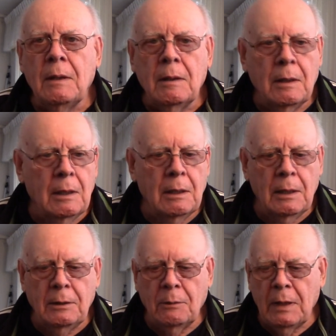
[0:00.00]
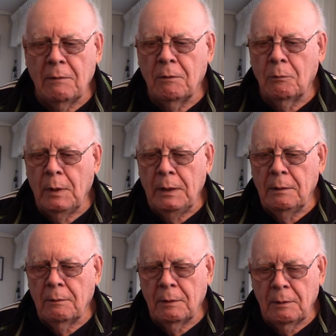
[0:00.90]
I don't have a
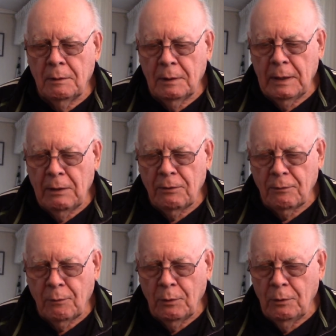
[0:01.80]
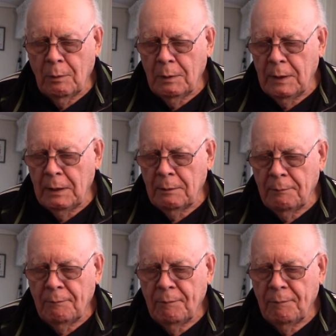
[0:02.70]
weight to guess for you on that.